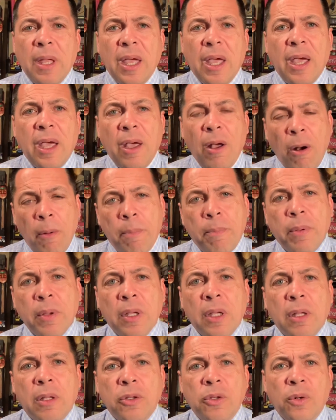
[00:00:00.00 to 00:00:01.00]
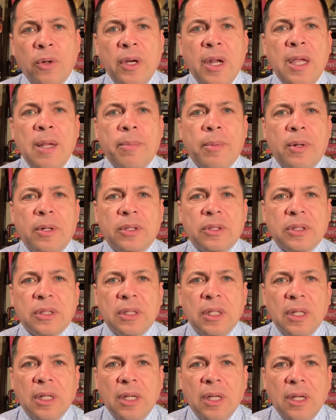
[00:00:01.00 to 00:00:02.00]
Help your neighbors.
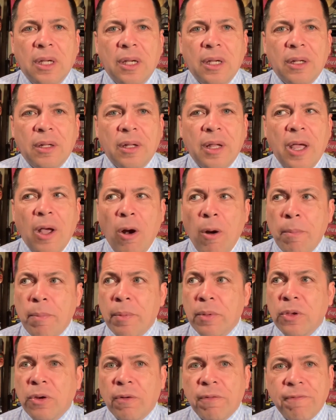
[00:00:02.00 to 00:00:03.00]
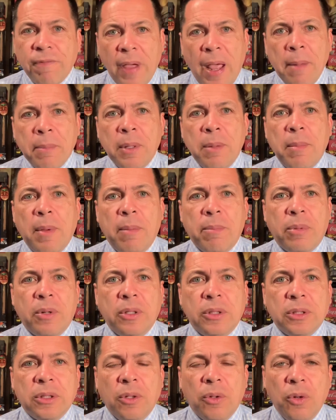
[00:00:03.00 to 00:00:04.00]
Help your family
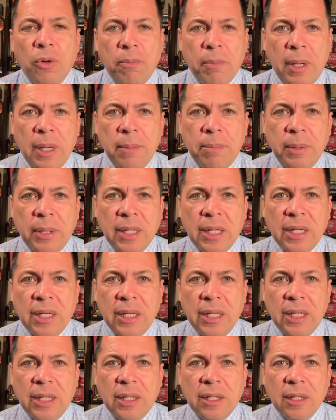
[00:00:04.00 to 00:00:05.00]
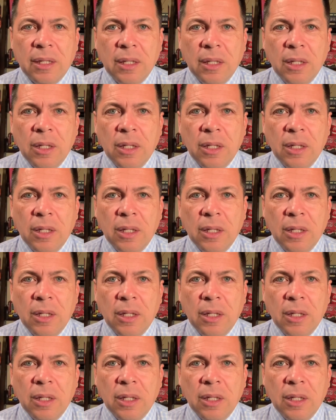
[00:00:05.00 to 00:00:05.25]
members who may be in need.